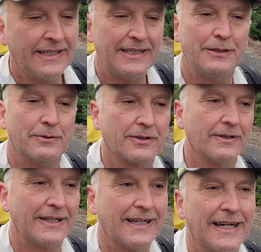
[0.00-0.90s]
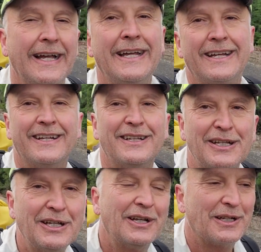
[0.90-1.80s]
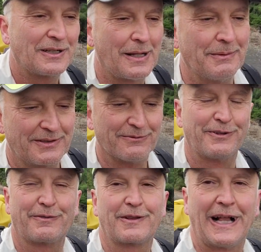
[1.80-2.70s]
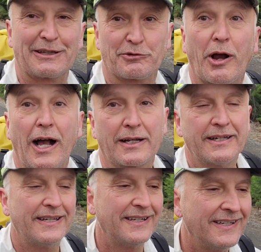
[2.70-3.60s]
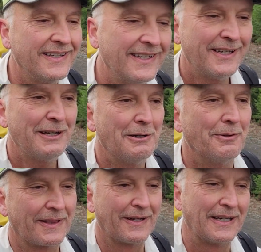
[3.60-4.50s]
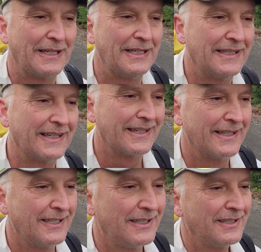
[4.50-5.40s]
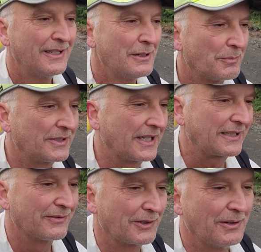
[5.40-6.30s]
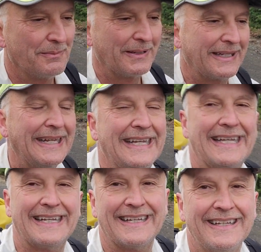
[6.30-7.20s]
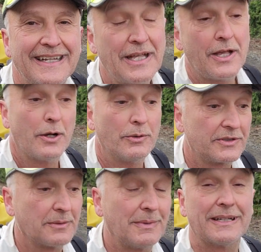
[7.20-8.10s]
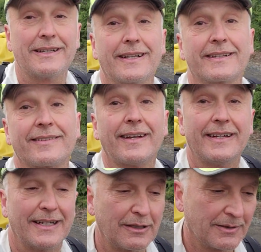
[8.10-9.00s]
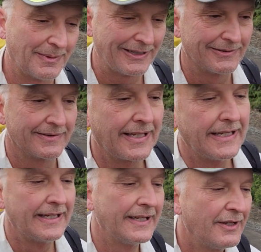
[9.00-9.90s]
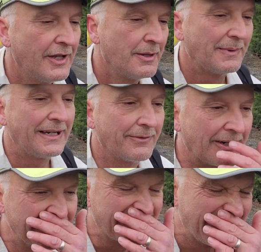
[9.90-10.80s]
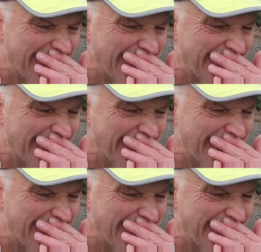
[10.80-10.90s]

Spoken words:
you were climbing some 5th class rock without any protective equipment, which can be a little exciting out in the mountains. But anyways,